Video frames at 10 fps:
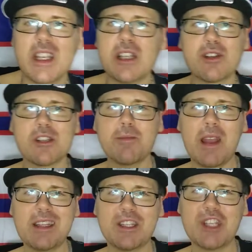
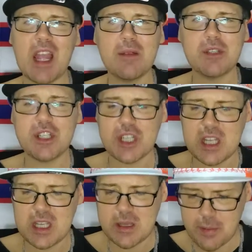Disrespecting James and
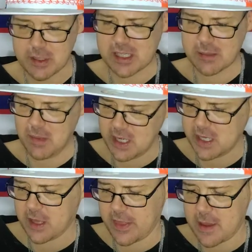shit? He put some money
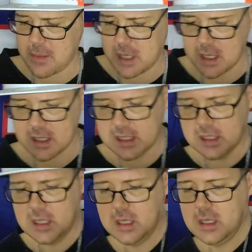on that box.
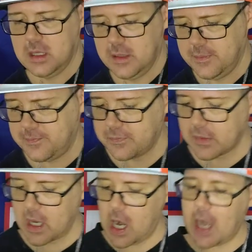
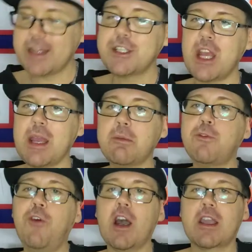All right, James,
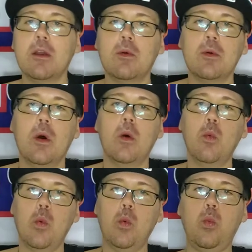fuck you.
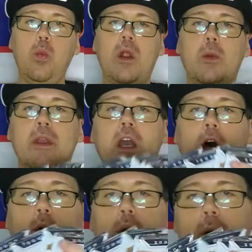Where we
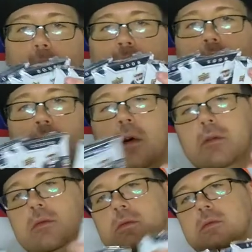go?